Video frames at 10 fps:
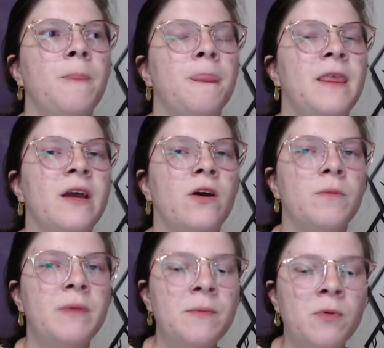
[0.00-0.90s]
there are
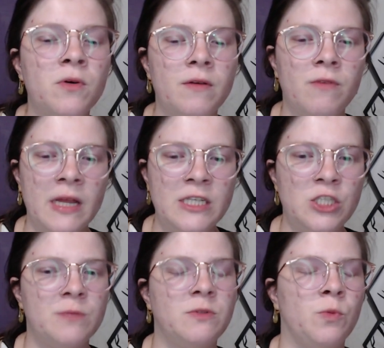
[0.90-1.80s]
people and
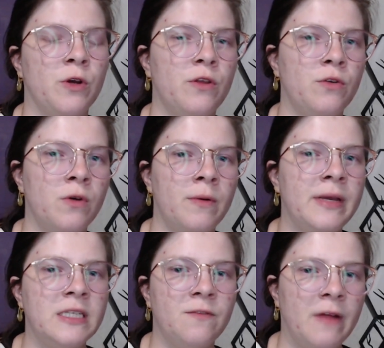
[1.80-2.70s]
relationships worth growing
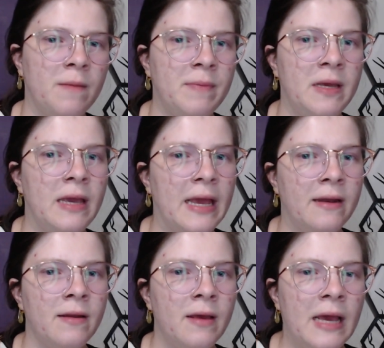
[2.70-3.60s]
and developing
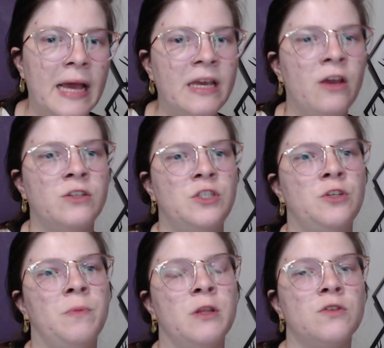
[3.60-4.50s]
and hanging on
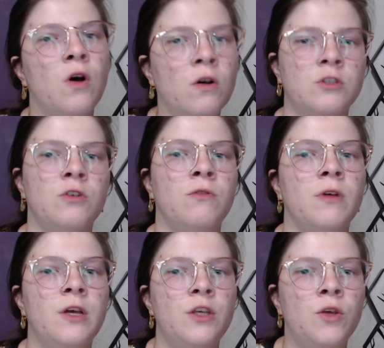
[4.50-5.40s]
to, but there's also,
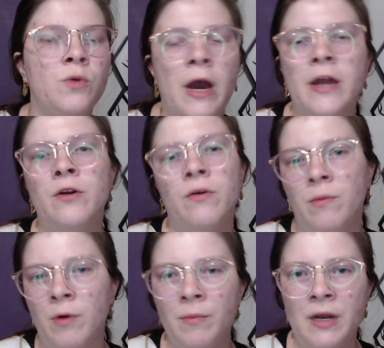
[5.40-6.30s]
you got to know the
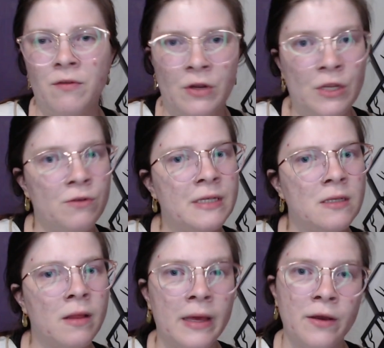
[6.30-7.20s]
moment of when you need
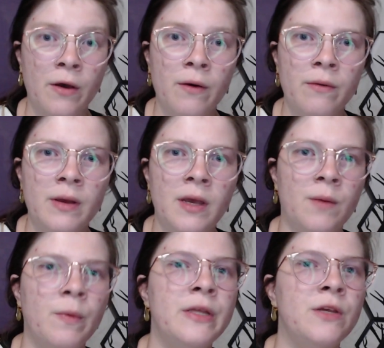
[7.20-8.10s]
to let go
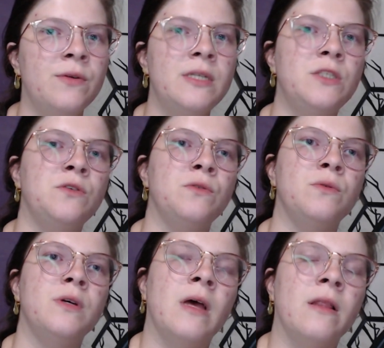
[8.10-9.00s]
and when you need to
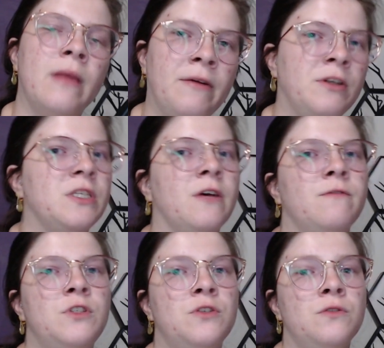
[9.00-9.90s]
allow
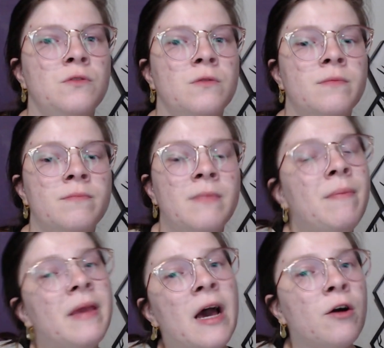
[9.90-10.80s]
yourself to
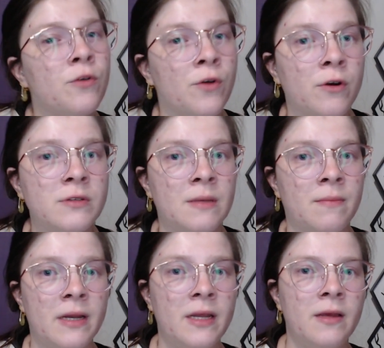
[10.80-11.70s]
maybe outgrow
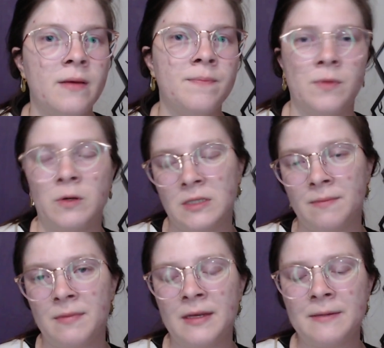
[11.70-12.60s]
somebody or
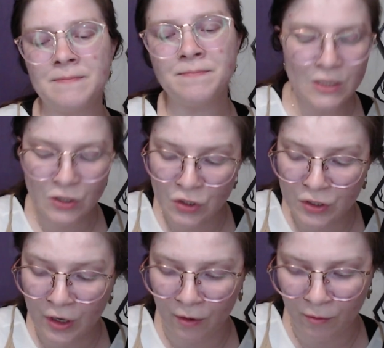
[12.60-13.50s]
something.
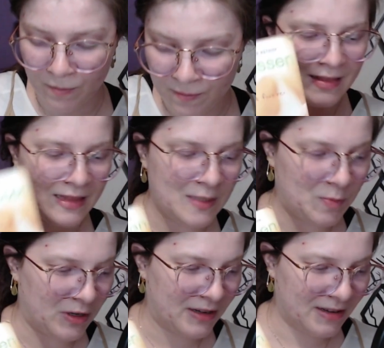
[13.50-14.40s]
So this
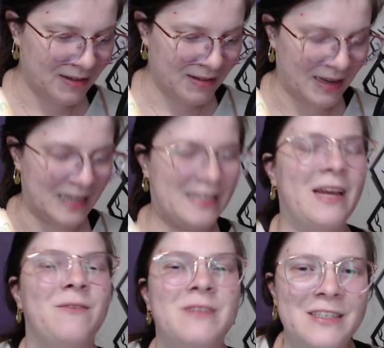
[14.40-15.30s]
book, I
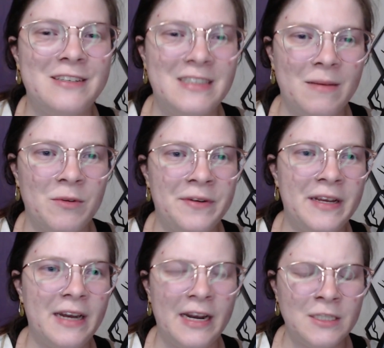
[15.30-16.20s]
said, was a good summer
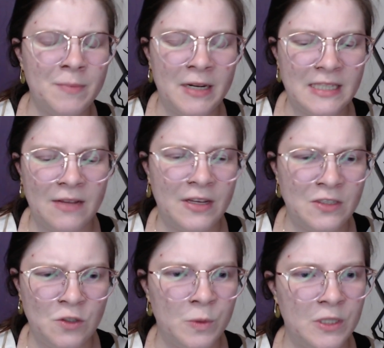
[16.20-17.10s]
read, and I just made it sound like
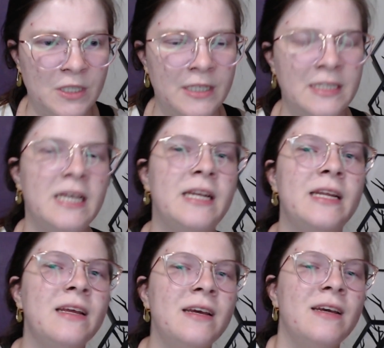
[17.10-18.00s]
super serious. And it
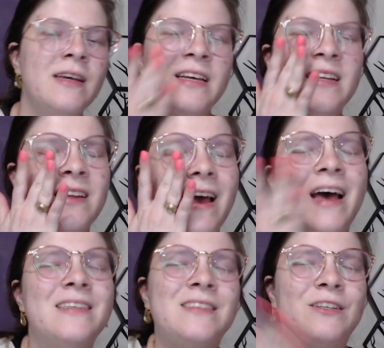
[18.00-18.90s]

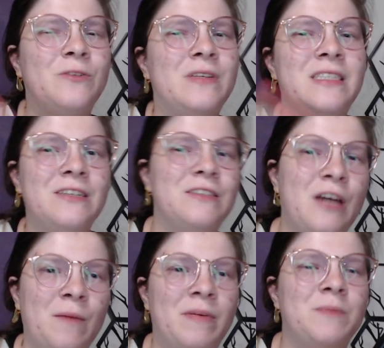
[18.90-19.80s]
has, these serious
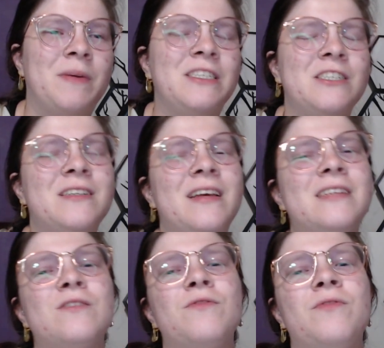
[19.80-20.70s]
topics, but
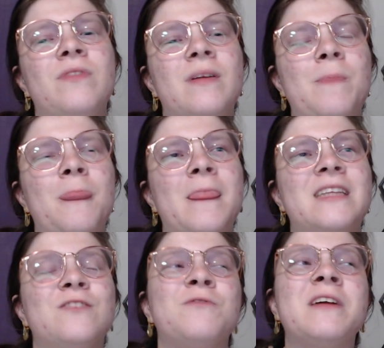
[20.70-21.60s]

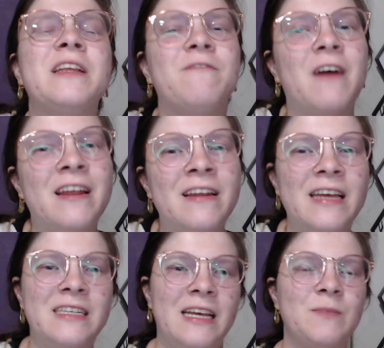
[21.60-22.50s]
it's really fun.
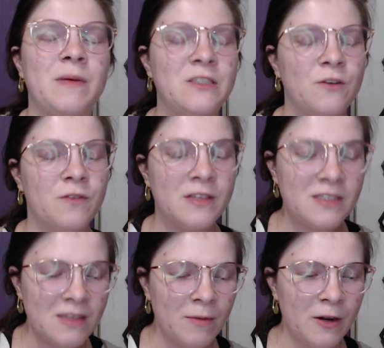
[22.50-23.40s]
It takes place over the
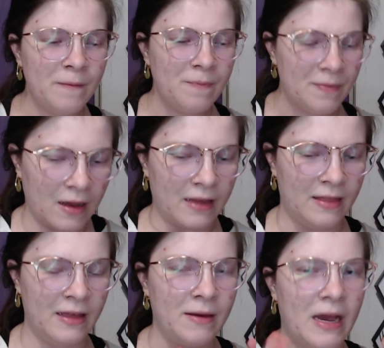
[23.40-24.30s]
summer. I
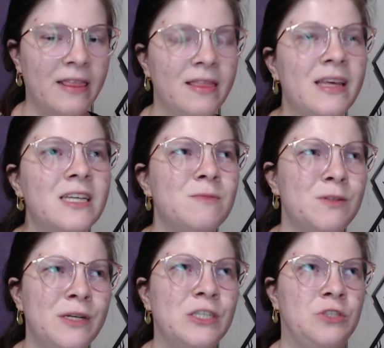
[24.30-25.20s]
think it's
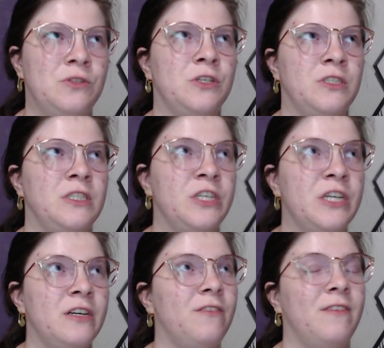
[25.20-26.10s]
between her junior and senior
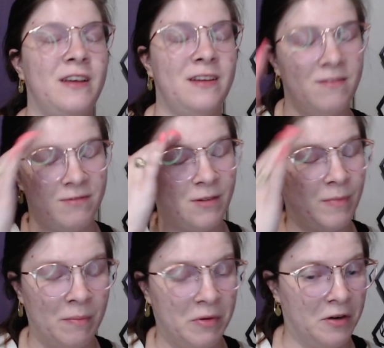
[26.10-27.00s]
year, if I
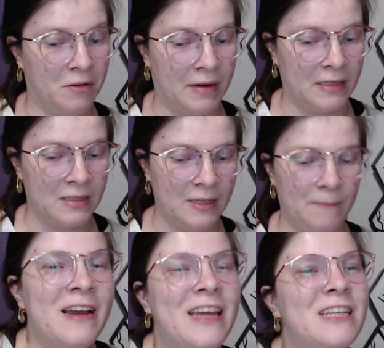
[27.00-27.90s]
remember correctly.
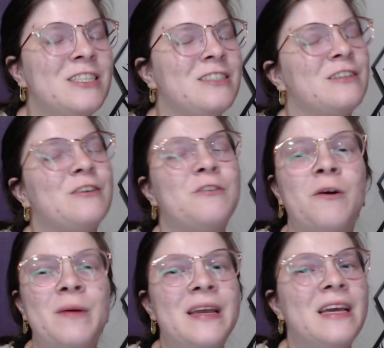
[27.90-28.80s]
And it's just
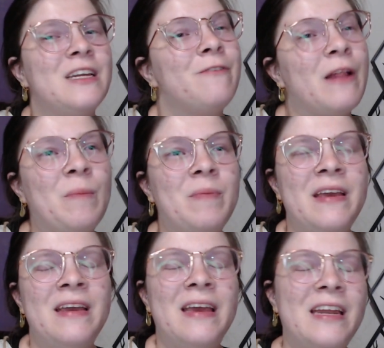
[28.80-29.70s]
growing and
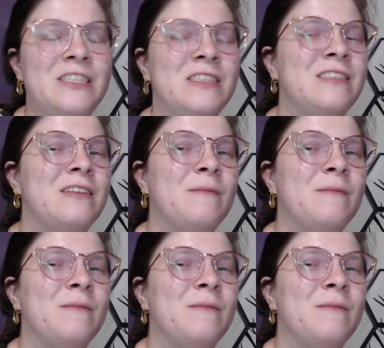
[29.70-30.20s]
developing, and it's just